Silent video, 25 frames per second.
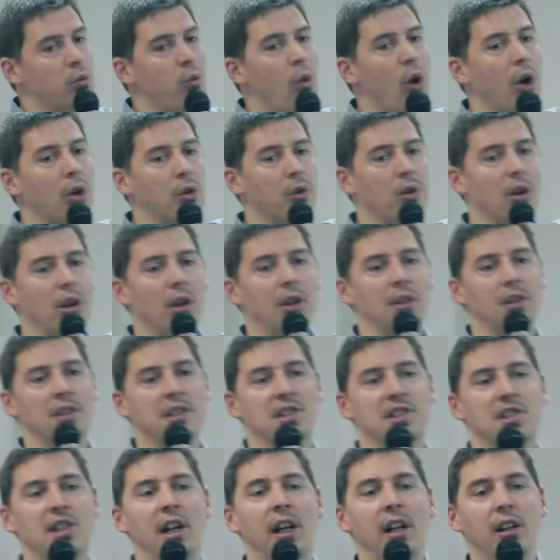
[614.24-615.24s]
what the
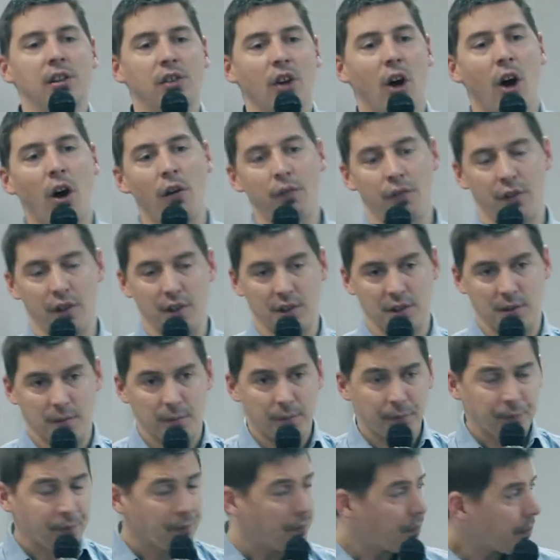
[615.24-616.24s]
CELT offers.
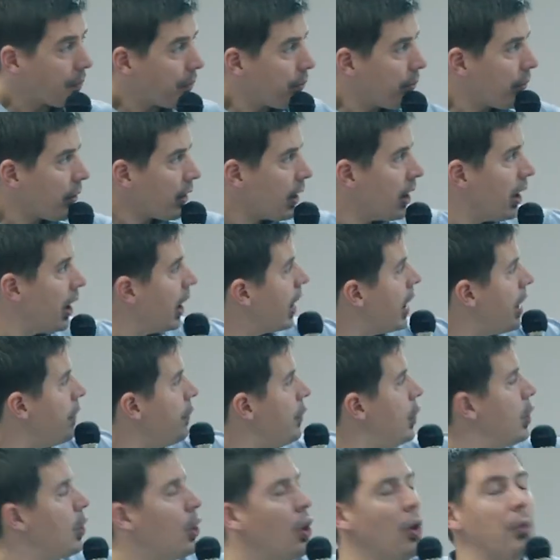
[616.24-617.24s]
If
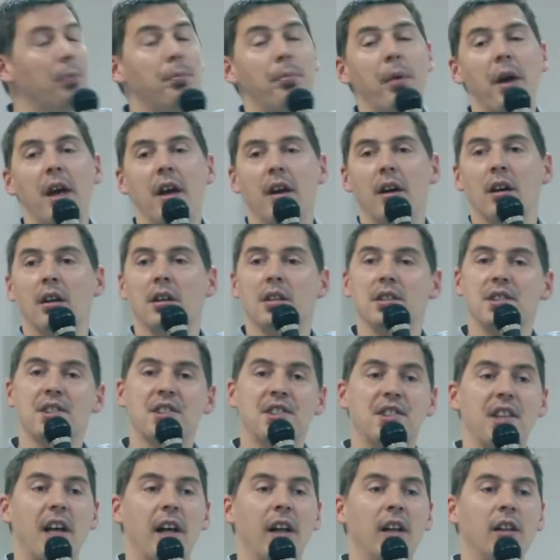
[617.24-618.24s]
you compare
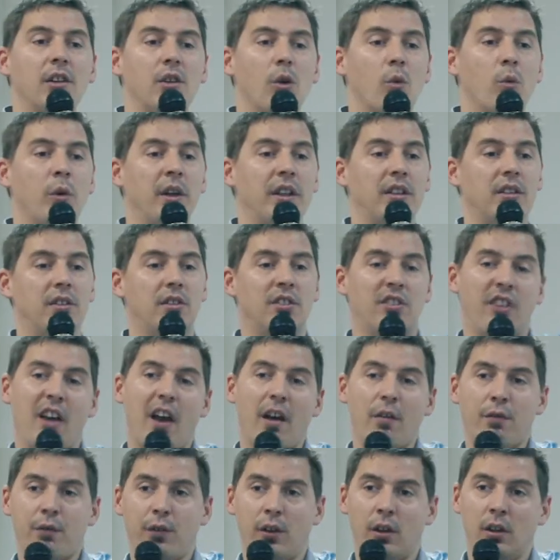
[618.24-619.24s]
CELT with
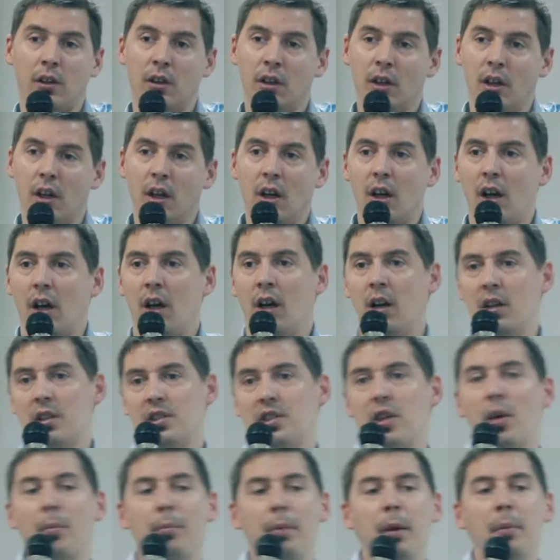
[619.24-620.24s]
TEFL,
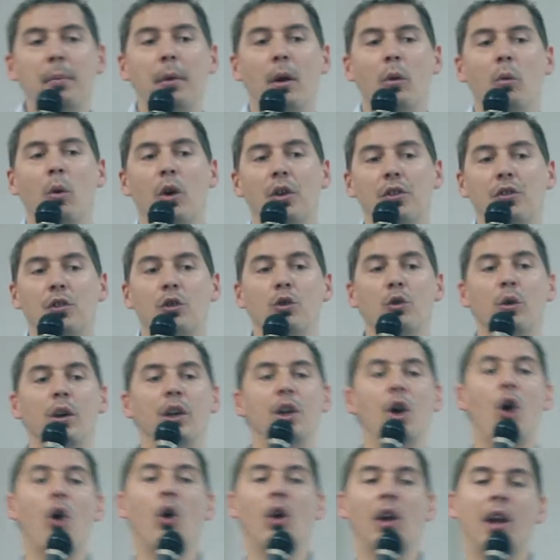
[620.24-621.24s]
some people want to do
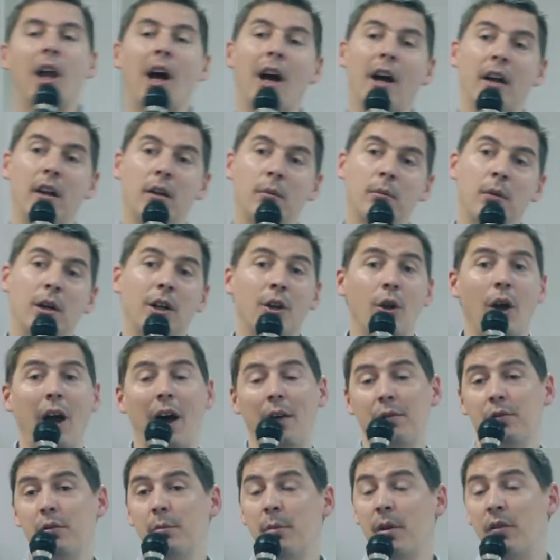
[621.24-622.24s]
it online. Well, you
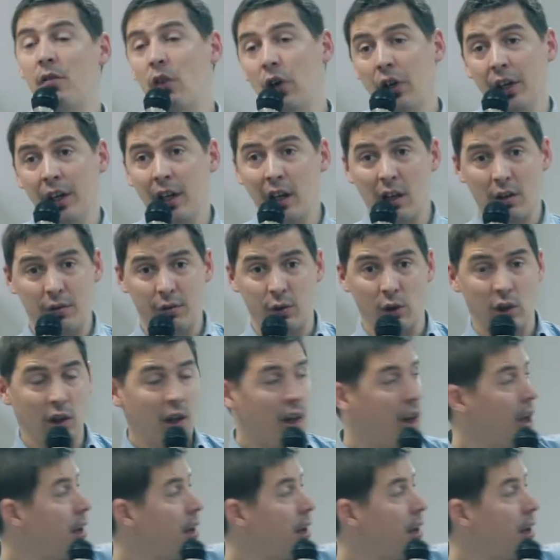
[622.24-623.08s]
have to be very careful,